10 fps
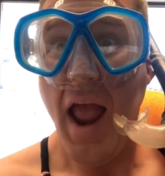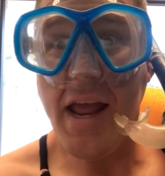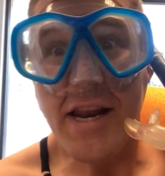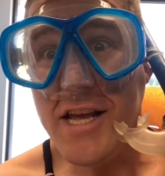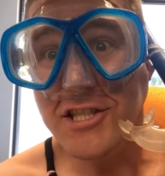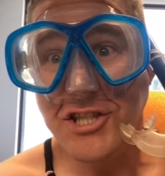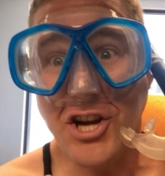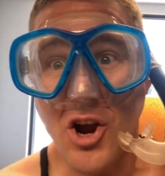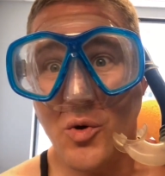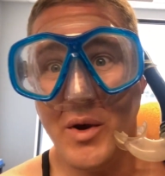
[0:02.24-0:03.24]
It is
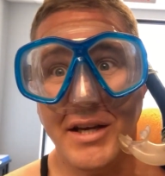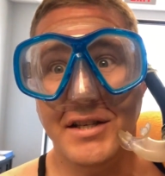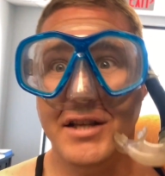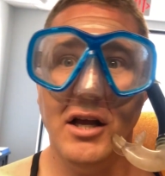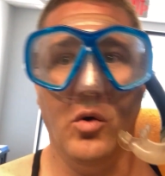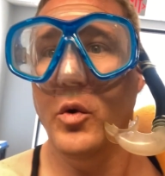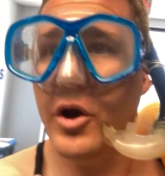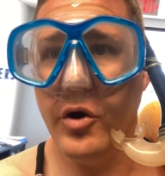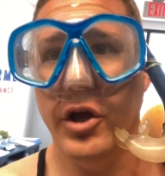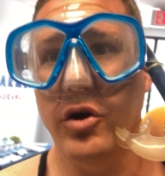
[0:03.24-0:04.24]
Shark Week still. We
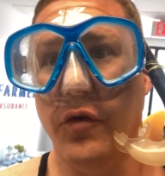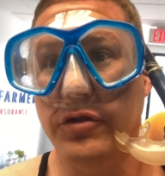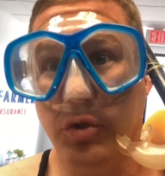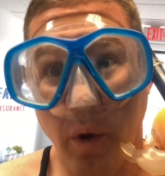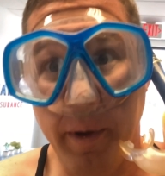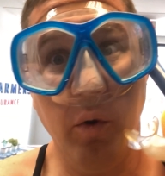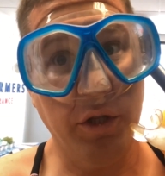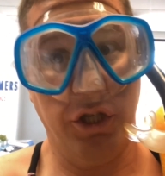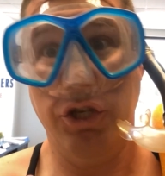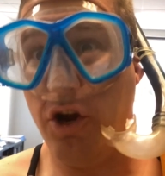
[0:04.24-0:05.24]
are going to go swimming with
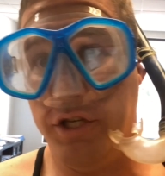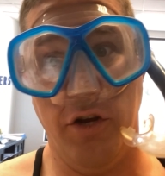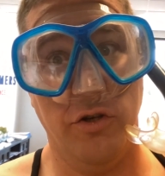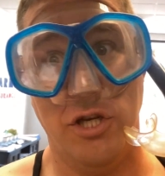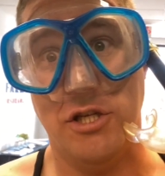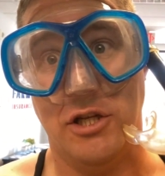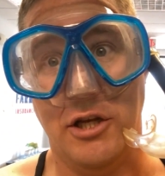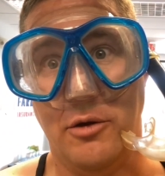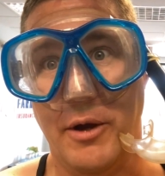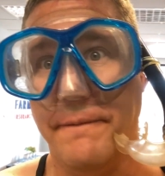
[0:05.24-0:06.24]
the sharks here in just a
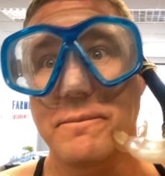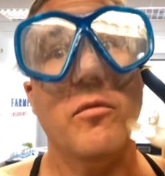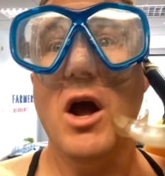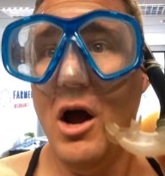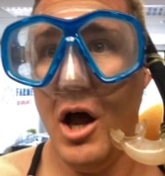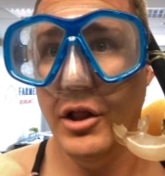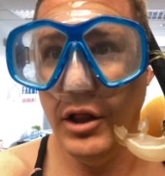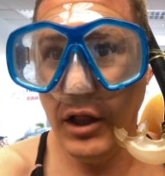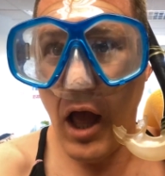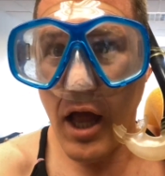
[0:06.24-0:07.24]
little bit. A
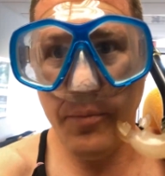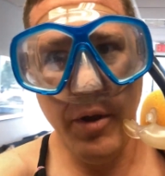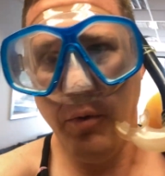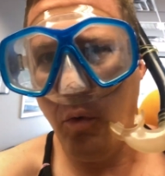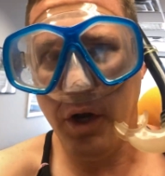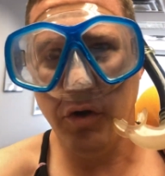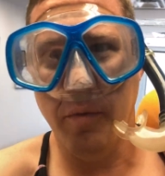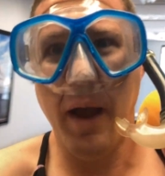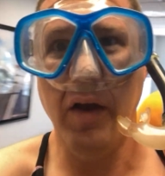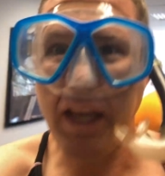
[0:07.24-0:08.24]
lot of people wonder
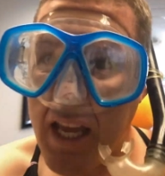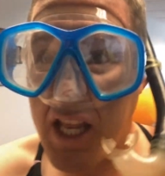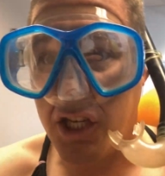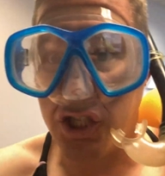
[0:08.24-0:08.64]
about eating